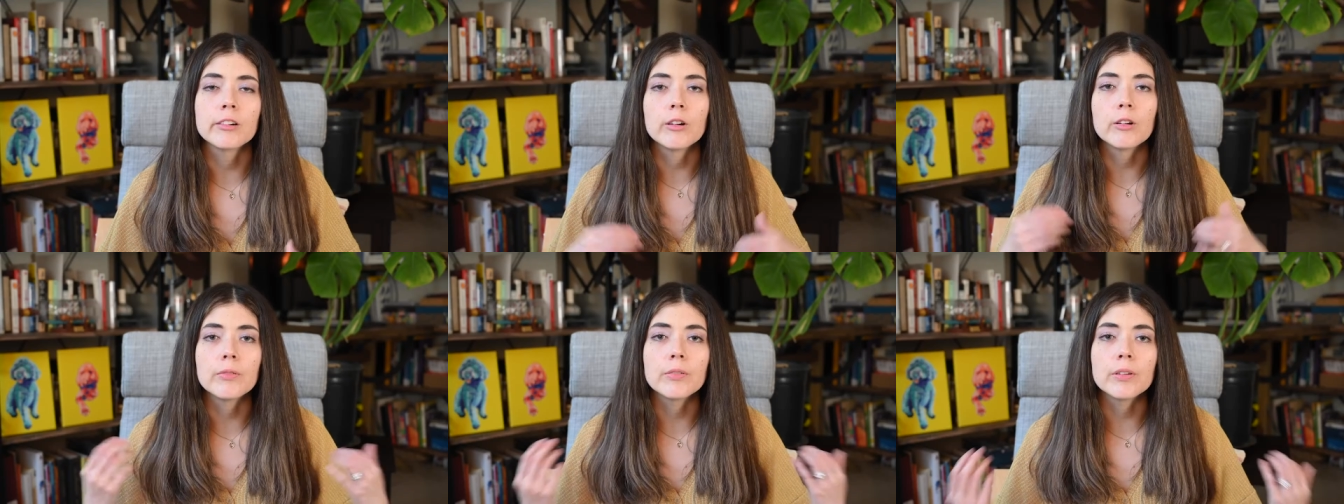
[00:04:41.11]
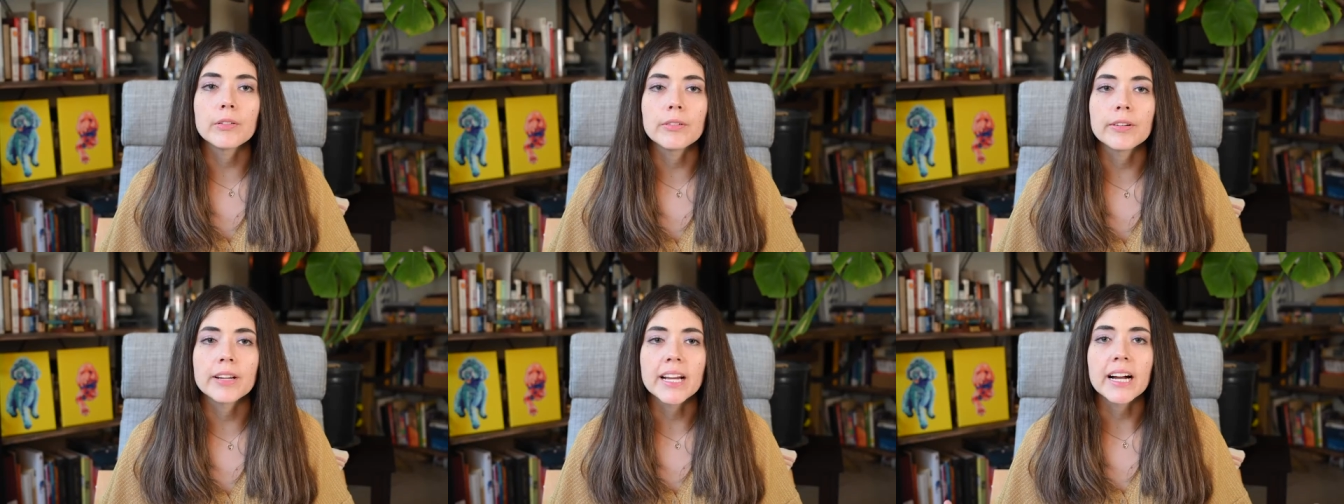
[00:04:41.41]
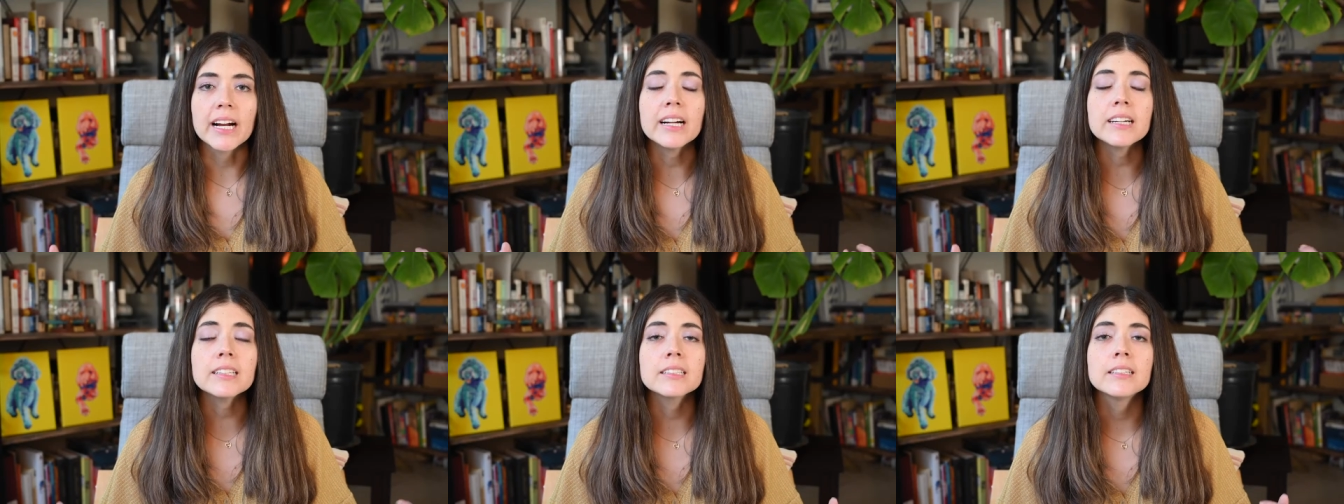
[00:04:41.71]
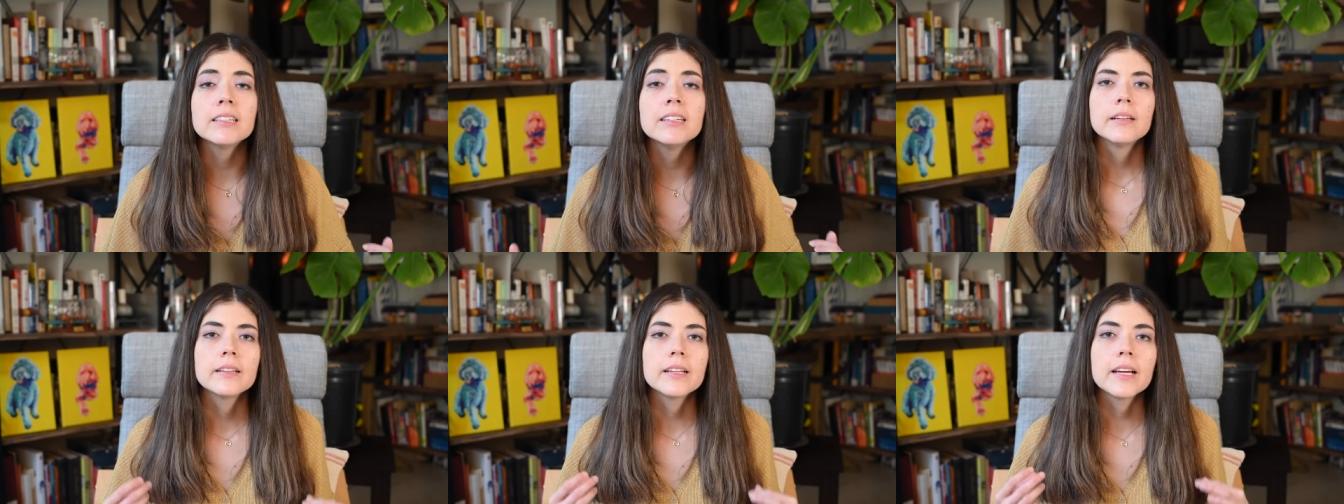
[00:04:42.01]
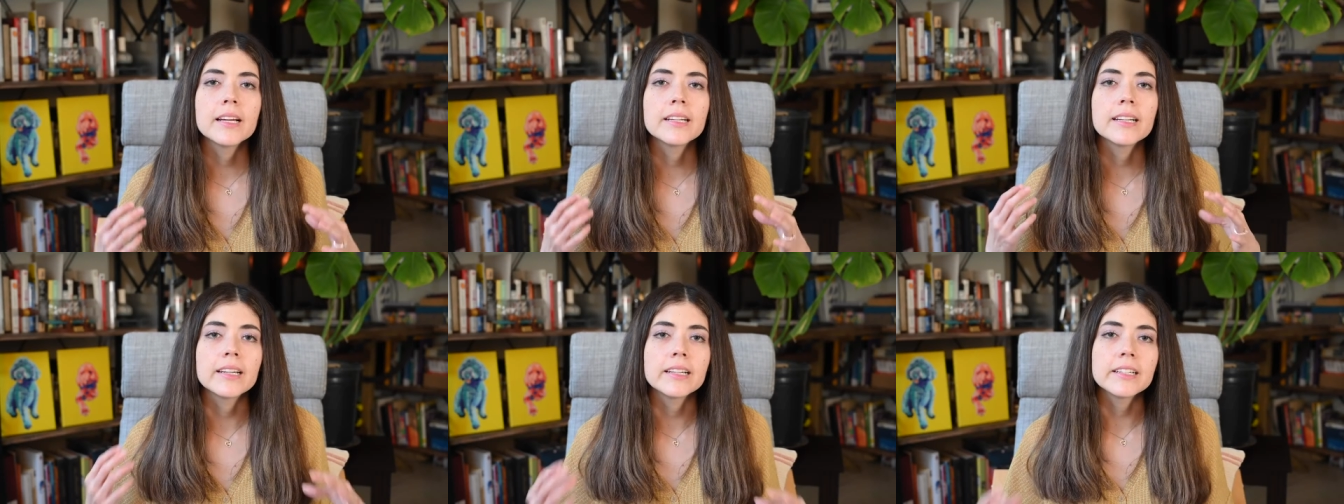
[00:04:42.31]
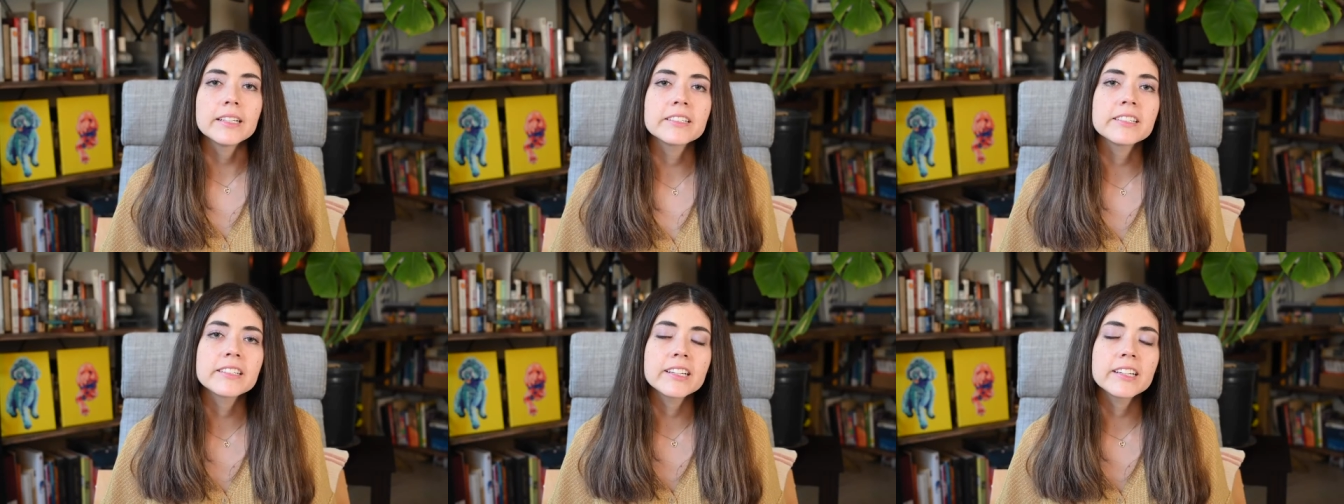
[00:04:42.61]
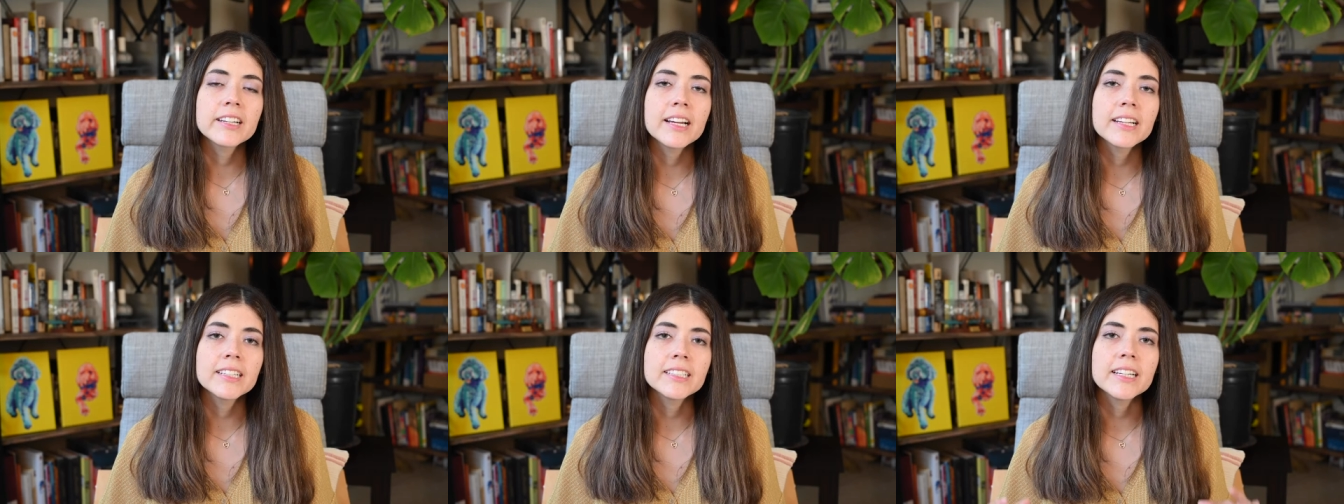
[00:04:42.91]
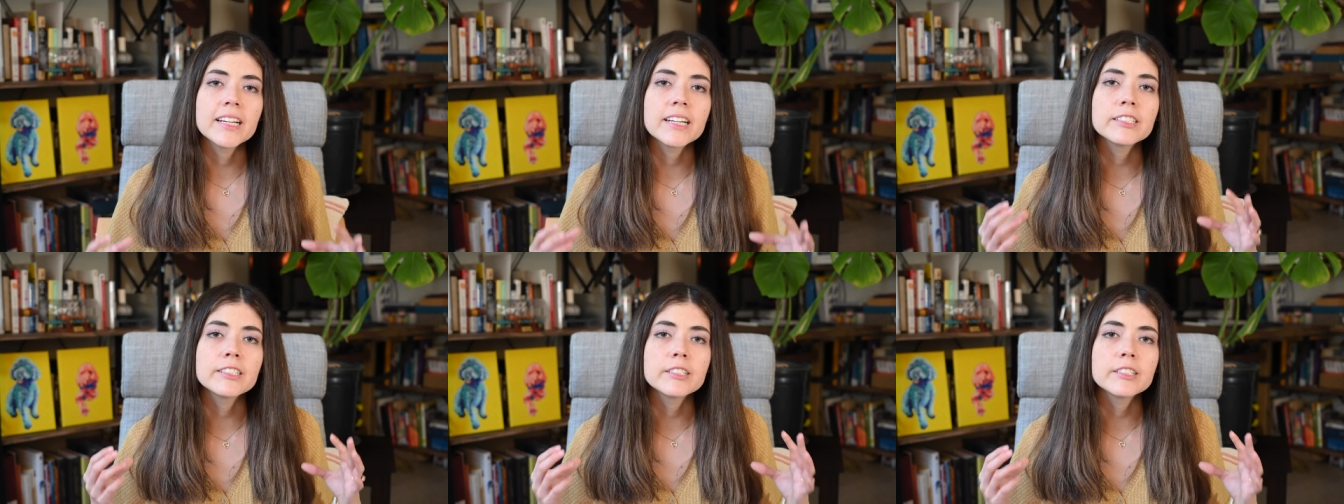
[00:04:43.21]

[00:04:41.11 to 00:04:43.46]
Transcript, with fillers: overreact, then it is a good idea